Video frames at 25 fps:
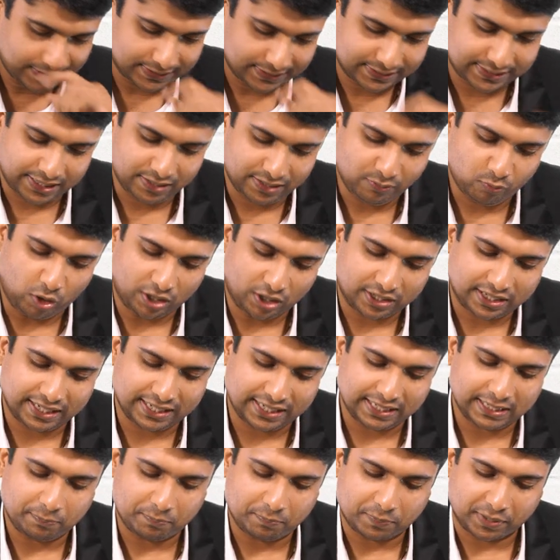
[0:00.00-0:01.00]
Then
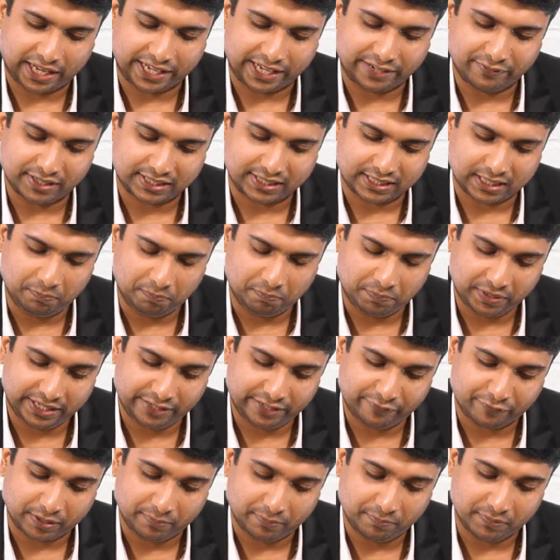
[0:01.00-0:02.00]
working in a private
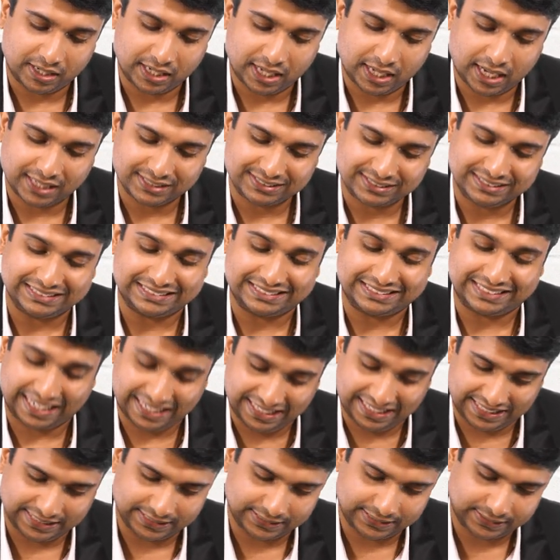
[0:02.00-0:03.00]
company from last
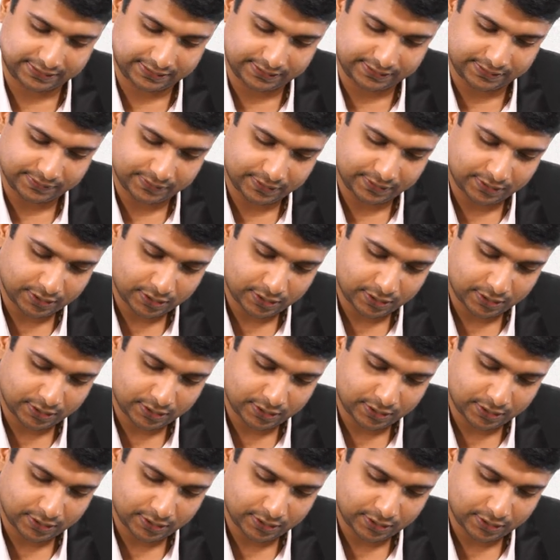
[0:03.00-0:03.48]
10 years.